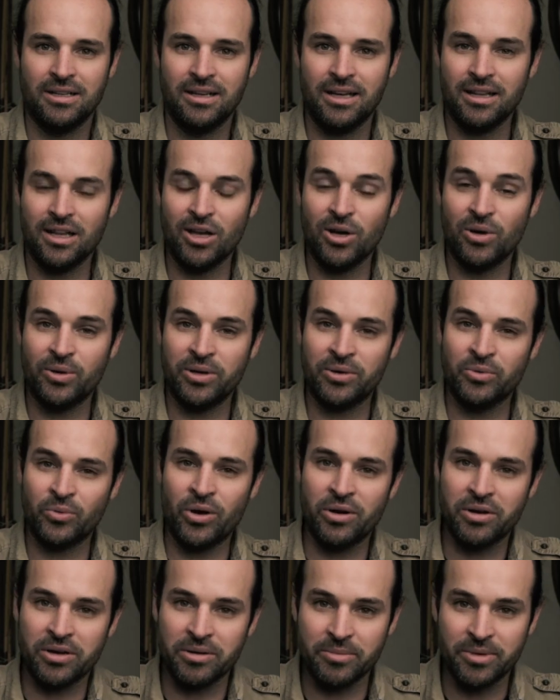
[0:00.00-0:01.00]
Hello and
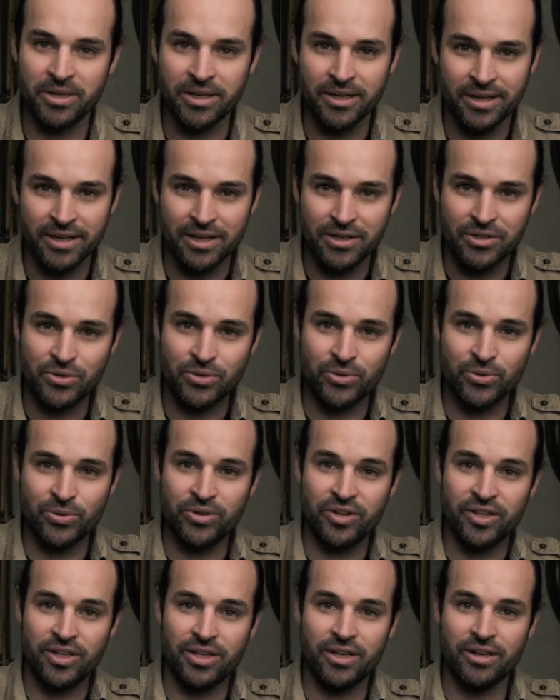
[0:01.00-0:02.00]
welcome to
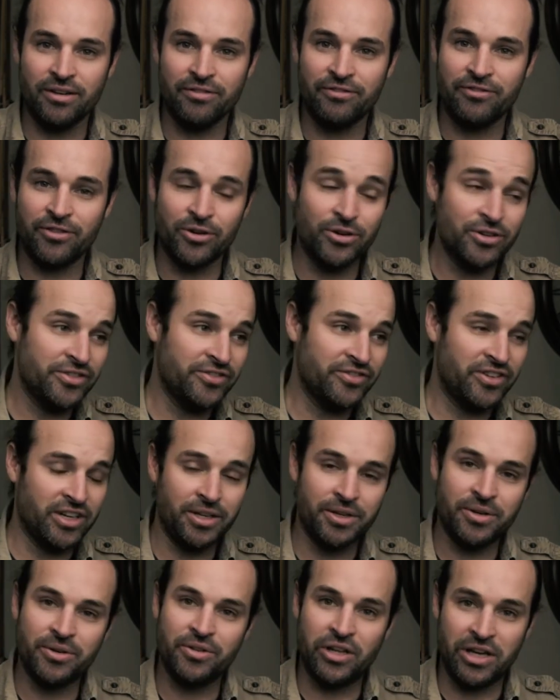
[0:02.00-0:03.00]
the first
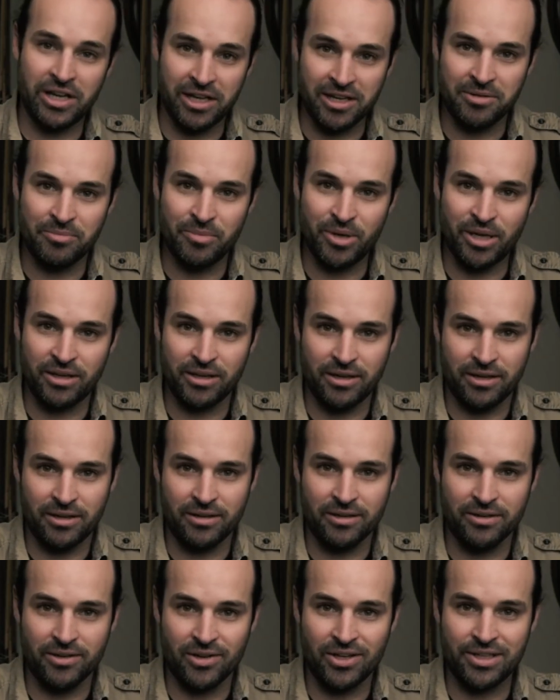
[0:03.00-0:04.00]
video that I am making
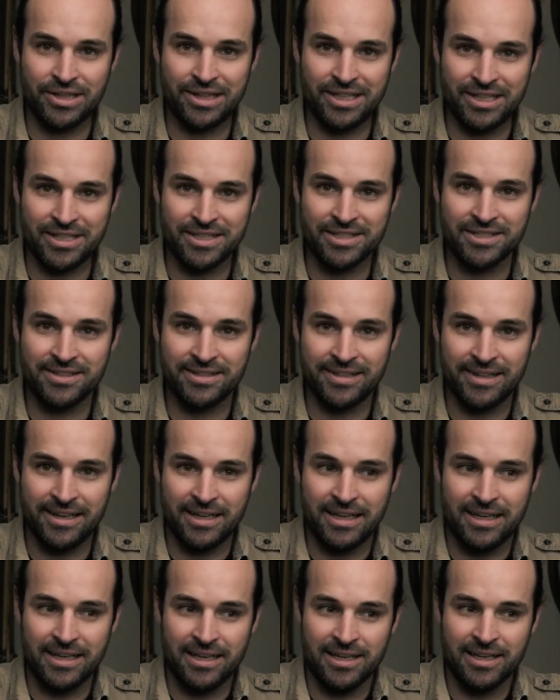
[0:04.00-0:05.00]
on this
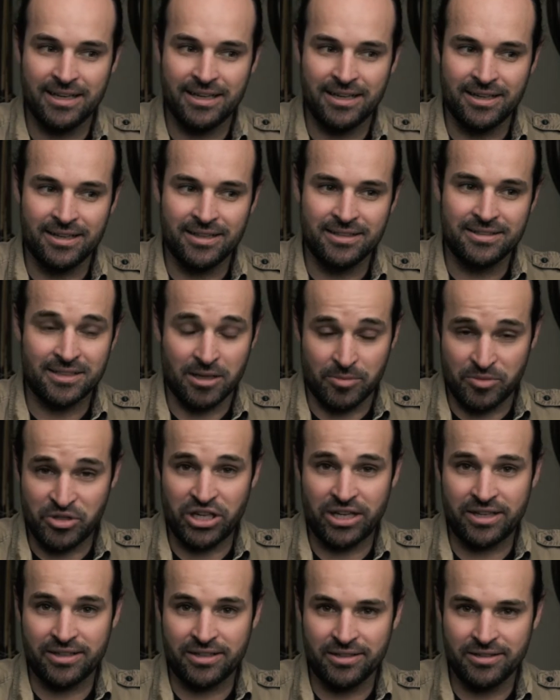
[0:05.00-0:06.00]

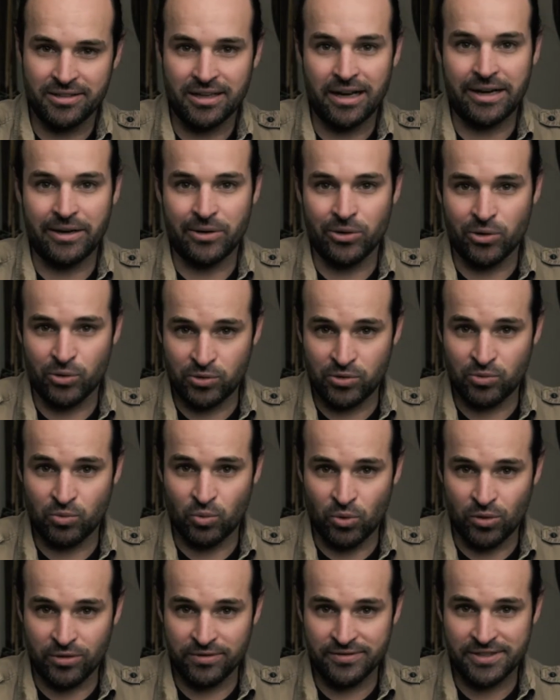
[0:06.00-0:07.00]
subject, Idaho's
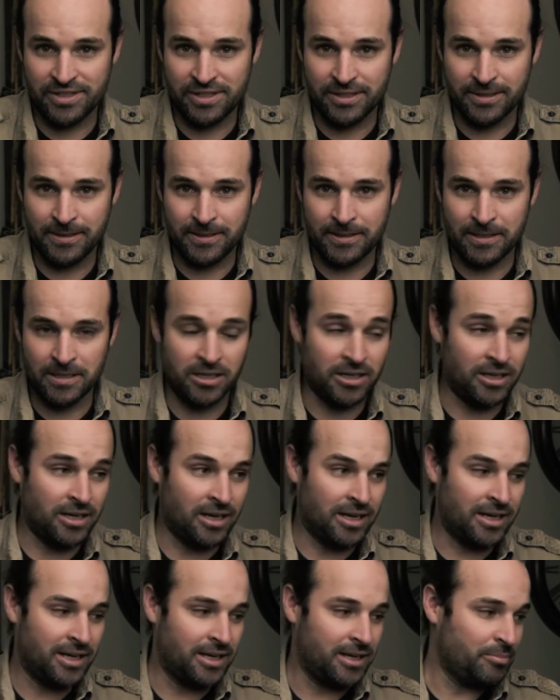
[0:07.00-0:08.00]
wolves.
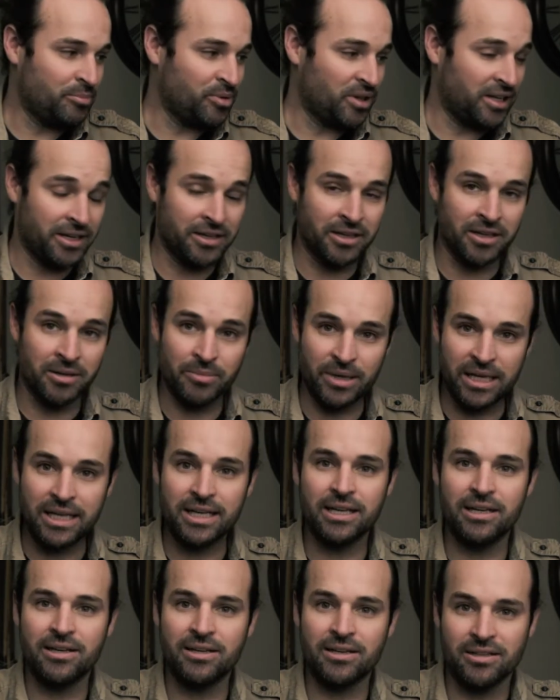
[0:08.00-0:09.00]
I plan on
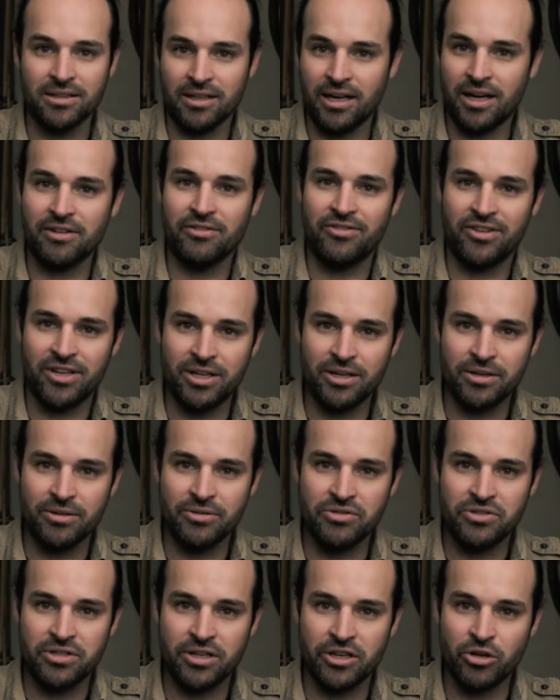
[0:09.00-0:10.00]
making a lot of
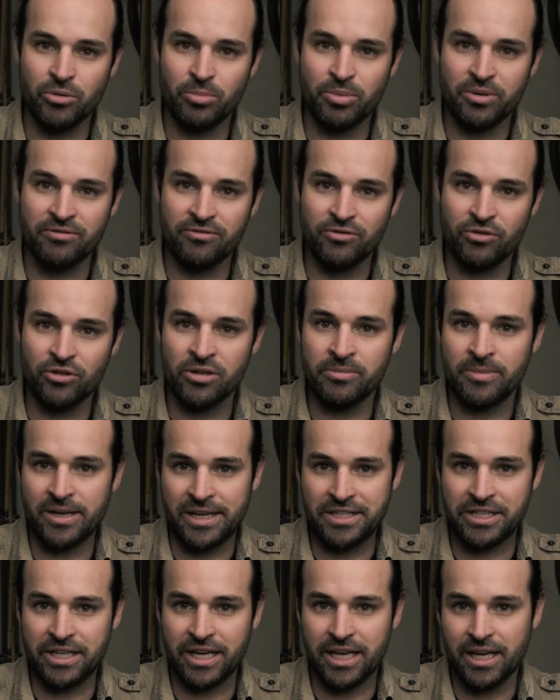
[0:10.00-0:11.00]
videos to help inform,
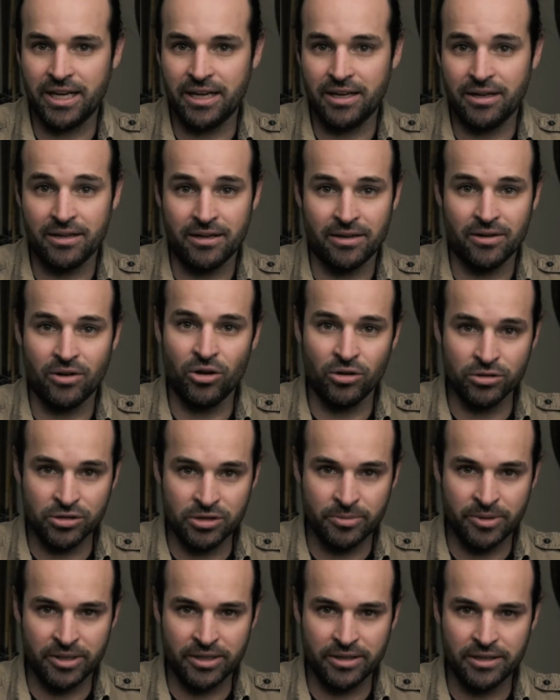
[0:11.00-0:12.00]
educate, and
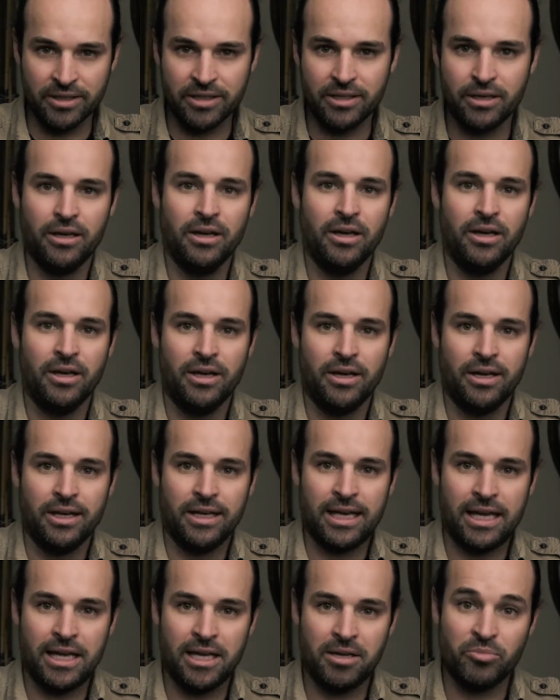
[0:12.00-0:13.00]
ultimately
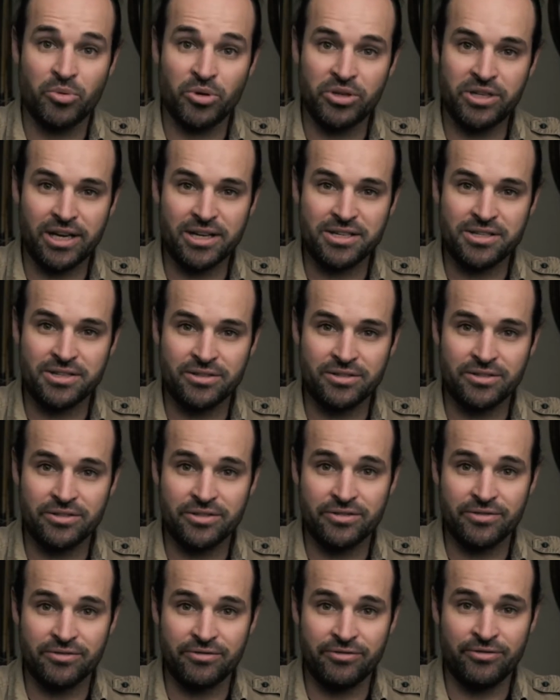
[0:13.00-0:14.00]
gain
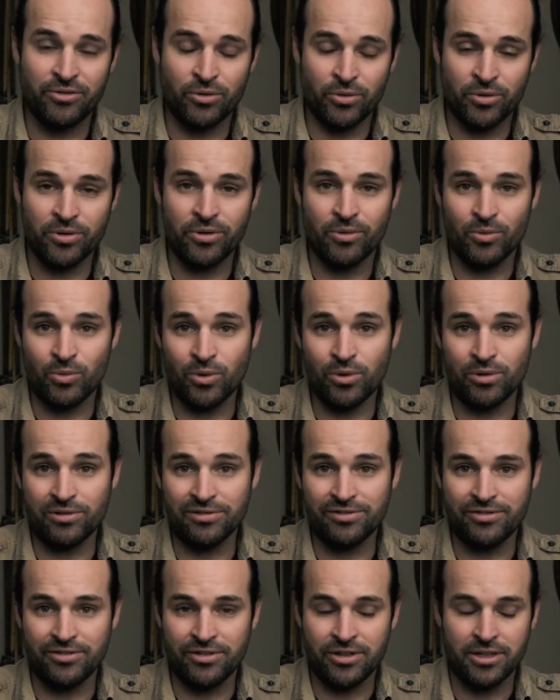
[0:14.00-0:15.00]
protections for the
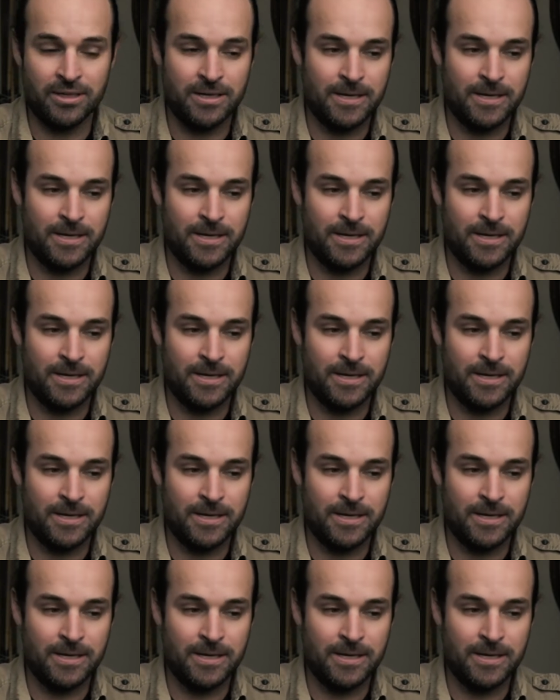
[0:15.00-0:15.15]
wolf.